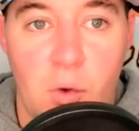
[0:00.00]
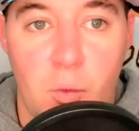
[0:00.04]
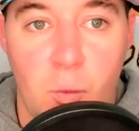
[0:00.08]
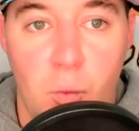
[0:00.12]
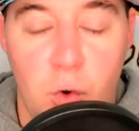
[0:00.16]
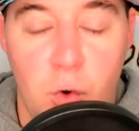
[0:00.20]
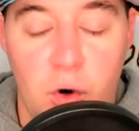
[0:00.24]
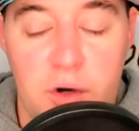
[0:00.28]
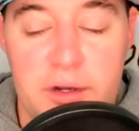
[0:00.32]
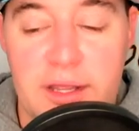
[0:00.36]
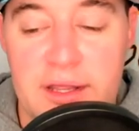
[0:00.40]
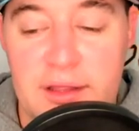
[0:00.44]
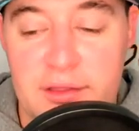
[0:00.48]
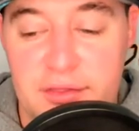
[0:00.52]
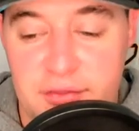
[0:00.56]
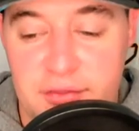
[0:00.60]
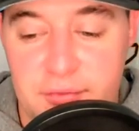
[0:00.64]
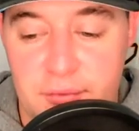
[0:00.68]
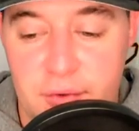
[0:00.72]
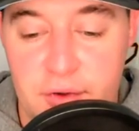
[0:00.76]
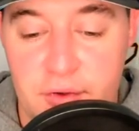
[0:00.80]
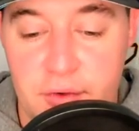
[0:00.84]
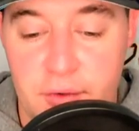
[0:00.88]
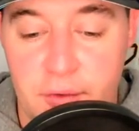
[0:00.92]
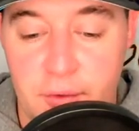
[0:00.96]
working
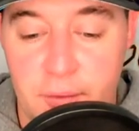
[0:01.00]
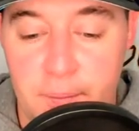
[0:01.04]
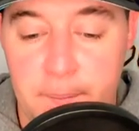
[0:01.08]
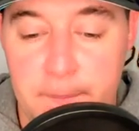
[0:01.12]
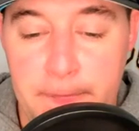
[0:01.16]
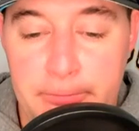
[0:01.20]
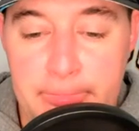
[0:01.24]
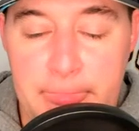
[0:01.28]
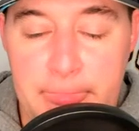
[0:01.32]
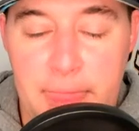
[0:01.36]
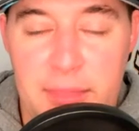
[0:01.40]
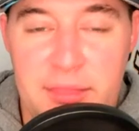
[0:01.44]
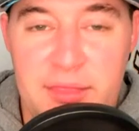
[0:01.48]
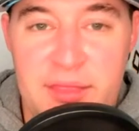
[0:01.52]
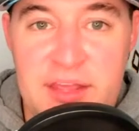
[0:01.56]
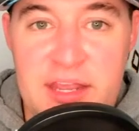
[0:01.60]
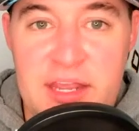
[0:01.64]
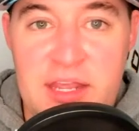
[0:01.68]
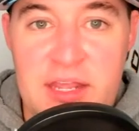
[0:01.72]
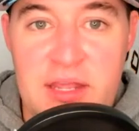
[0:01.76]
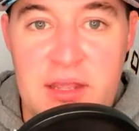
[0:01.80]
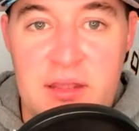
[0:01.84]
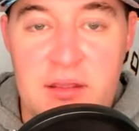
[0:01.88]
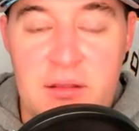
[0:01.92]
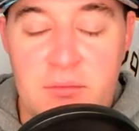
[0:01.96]
through
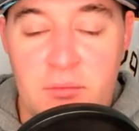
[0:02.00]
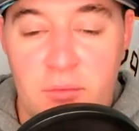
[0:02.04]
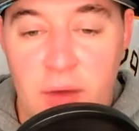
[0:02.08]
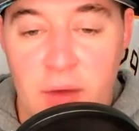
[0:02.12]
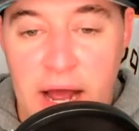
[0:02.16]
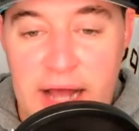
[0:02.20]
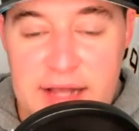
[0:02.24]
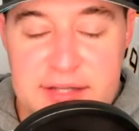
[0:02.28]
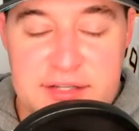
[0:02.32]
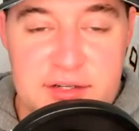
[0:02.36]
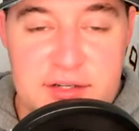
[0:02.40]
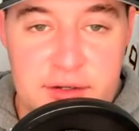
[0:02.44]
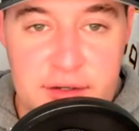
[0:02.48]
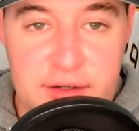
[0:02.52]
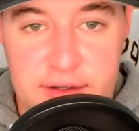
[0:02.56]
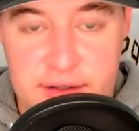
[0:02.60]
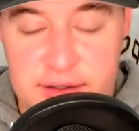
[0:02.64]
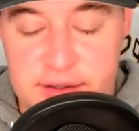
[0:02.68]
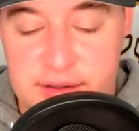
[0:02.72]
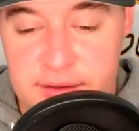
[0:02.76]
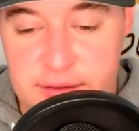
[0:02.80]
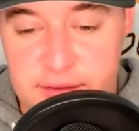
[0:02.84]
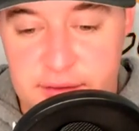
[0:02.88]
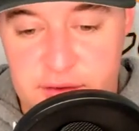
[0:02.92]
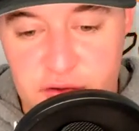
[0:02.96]
the roster
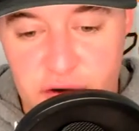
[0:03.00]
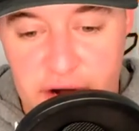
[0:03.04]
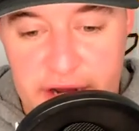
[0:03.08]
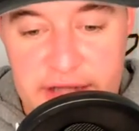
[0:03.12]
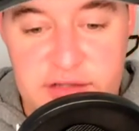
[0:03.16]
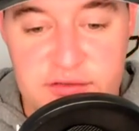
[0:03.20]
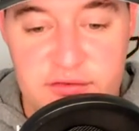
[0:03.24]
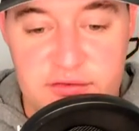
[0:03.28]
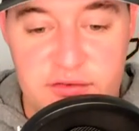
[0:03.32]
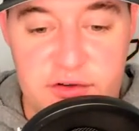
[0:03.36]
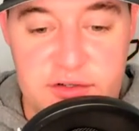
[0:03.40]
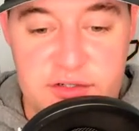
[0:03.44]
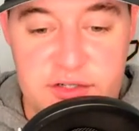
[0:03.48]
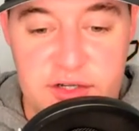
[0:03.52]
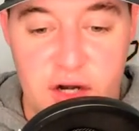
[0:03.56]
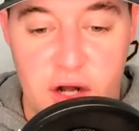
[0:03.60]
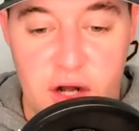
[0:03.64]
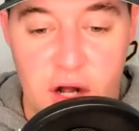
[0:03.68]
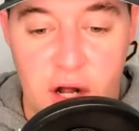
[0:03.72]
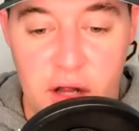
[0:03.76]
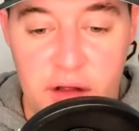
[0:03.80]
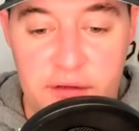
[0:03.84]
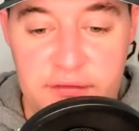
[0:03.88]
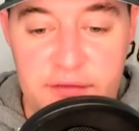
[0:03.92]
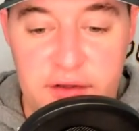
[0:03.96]
and transfers and
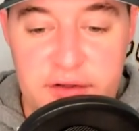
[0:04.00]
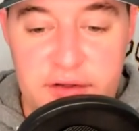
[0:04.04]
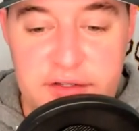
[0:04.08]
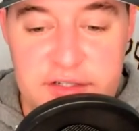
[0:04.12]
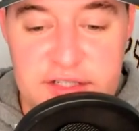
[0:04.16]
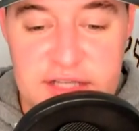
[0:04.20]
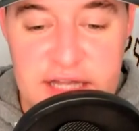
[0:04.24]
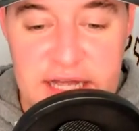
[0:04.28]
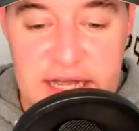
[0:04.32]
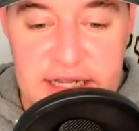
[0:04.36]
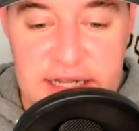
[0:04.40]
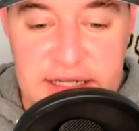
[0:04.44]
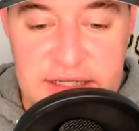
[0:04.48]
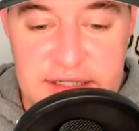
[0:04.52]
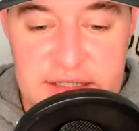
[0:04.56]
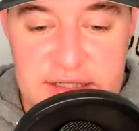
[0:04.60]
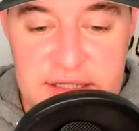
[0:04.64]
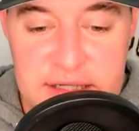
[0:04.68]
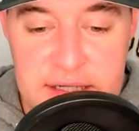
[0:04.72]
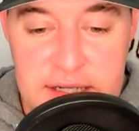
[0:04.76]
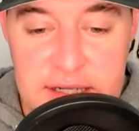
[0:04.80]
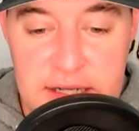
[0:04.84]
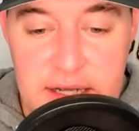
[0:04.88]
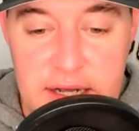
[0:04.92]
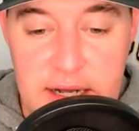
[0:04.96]
all of those things,
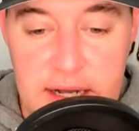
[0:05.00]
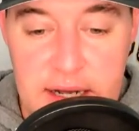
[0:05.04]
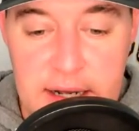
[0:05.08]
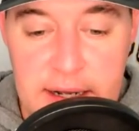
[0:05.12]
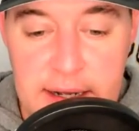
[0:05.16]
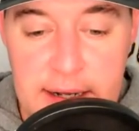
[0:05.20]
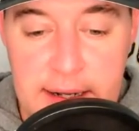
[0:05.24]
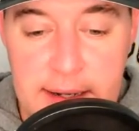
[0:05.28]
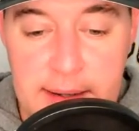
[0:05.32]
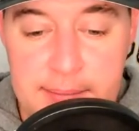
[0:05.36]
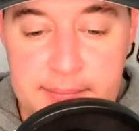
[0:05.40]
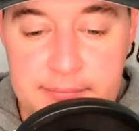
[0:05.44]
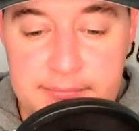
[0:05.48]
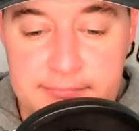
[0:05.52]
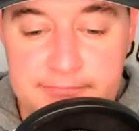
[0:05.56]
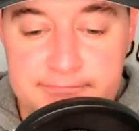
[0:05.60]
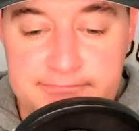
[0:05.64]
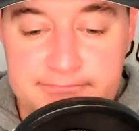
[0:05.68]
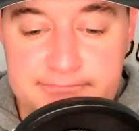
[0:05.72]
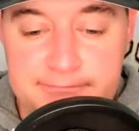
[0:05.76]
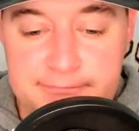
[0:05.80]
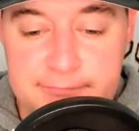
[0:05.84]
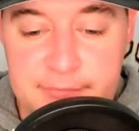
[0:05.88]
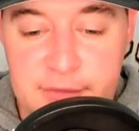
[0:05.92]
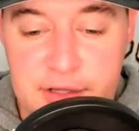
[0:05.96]
you
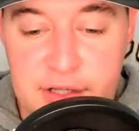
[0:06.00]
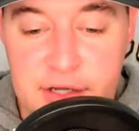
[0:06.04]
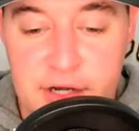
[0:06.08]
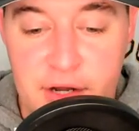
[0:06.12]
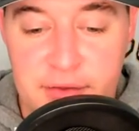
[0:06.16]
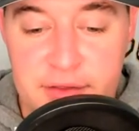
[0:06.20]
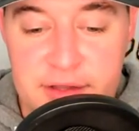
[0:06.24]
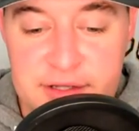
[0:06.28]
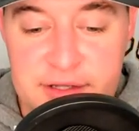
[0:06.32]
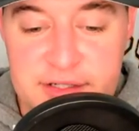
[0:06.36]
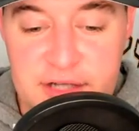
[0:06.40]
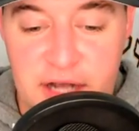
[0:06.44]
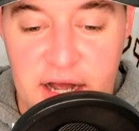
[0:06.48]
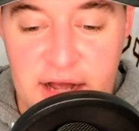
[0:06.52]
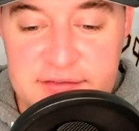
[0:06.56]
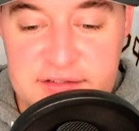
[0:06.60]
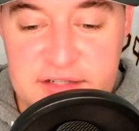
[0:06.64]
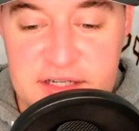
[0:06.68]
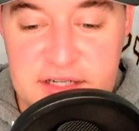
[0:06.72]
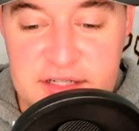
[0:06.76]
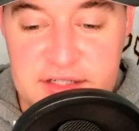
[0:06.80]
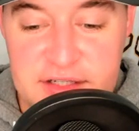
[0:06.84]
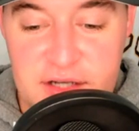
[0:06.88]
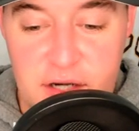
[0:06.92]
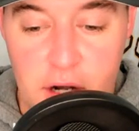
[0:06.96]
know, this
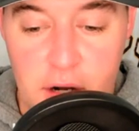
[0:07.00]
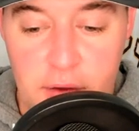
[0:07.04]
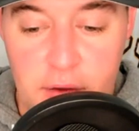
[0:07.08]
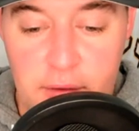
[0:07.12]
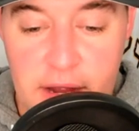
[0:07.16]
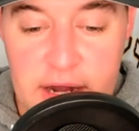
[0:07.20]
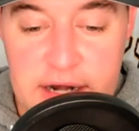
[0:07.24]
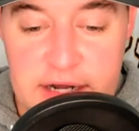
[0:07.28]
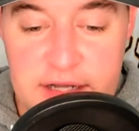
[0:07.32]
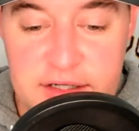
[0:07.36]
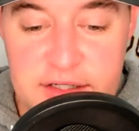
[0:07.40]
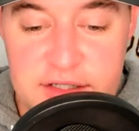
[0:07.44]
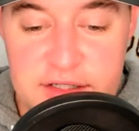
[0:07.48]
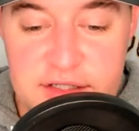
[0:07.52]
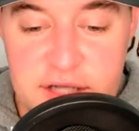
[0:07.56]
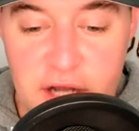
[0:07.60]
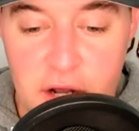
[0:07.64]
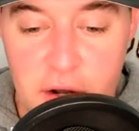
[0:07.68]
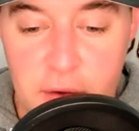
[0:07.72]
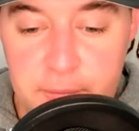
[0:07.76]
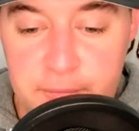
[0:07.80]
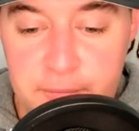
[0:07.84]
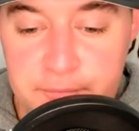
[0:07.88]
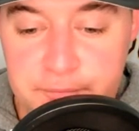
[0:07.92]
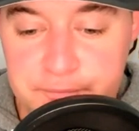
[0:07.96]
offseason already.
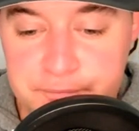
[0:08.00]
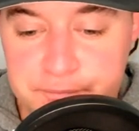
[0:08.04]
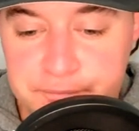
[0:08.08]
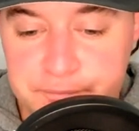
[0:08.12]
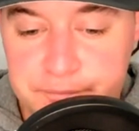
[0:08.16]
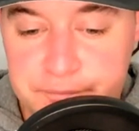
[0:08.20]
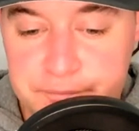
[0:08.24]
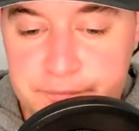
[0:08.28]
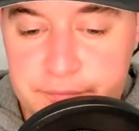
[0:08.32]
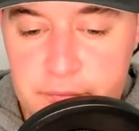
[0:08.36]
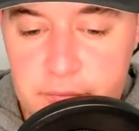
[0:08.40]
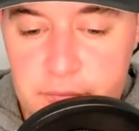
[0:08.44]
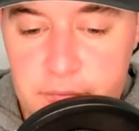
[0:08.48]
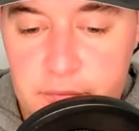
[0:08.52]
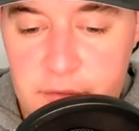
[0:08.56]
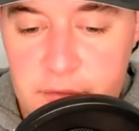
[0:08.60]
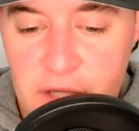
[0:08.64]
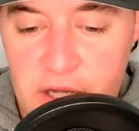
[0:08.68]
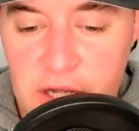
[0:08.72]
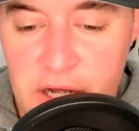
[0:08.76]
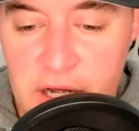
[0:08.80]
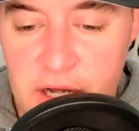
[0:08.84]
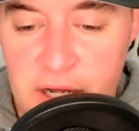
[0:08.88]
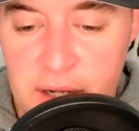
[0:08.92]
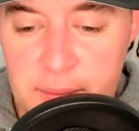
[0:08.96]
So
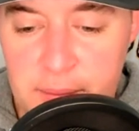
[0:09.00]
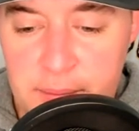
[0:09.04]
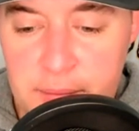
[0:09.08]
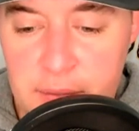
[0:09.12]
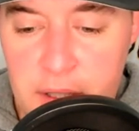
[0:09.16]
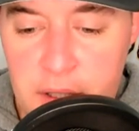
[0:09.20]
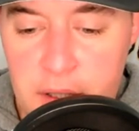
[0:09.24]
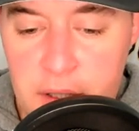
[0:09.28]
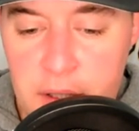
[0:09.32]
odds